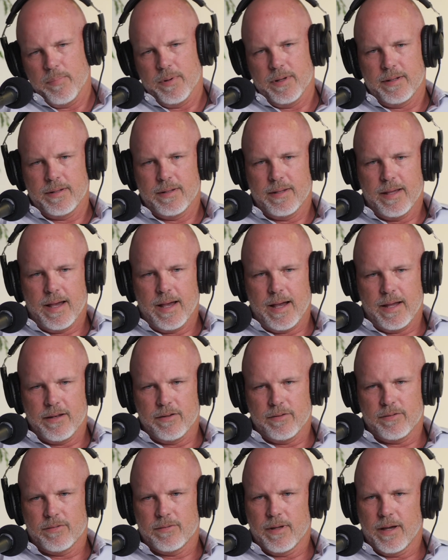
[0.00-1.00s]
But I
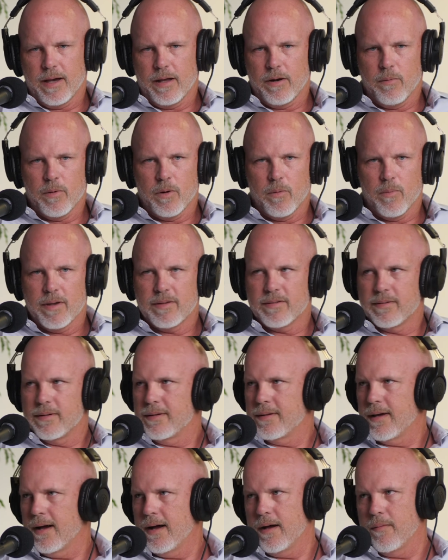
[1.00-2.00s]
don't want to waste any
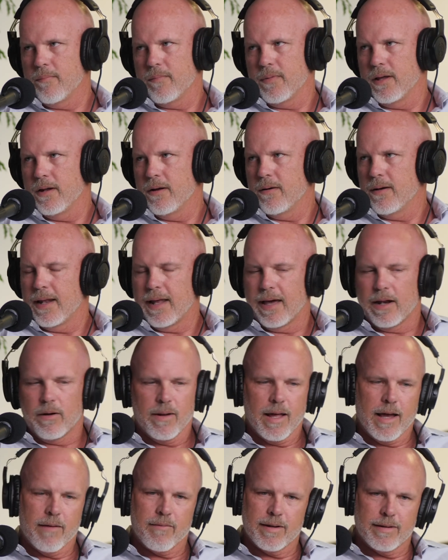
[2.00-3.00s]
time, and I
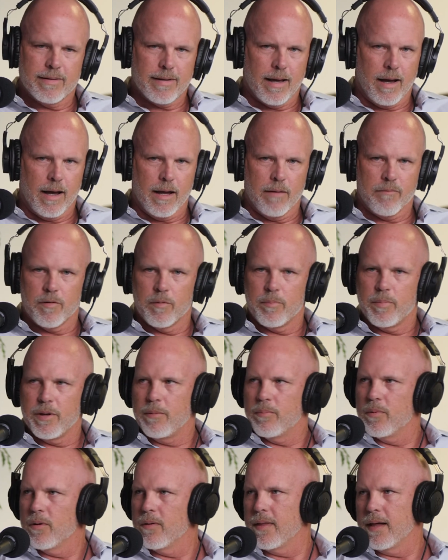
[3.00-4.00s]
don't have any time for
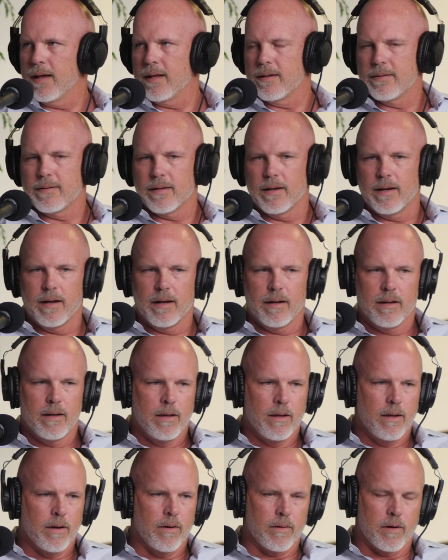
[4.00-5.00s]
people that are
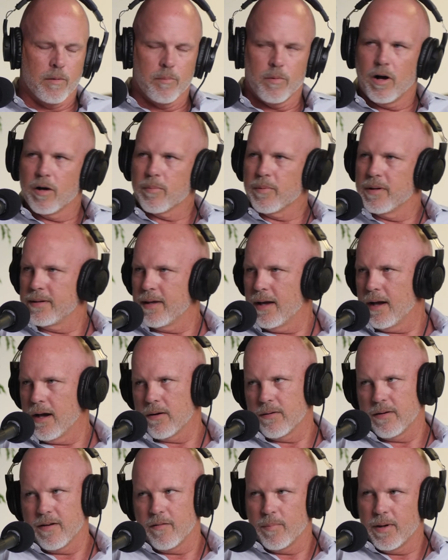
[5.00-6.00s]
going to bog me
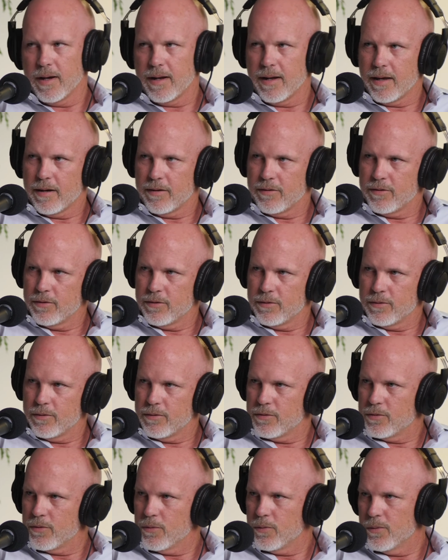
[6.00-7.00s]
down or have bad
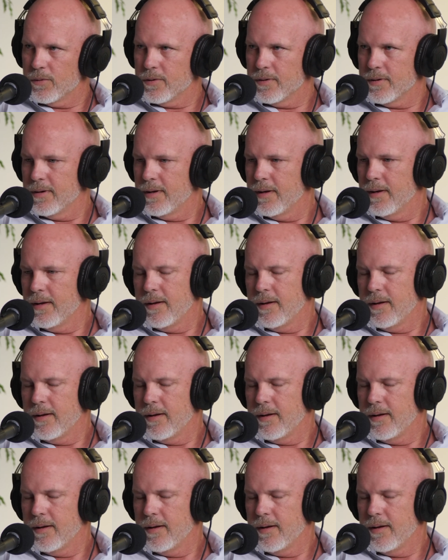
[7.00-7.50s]
attitudes or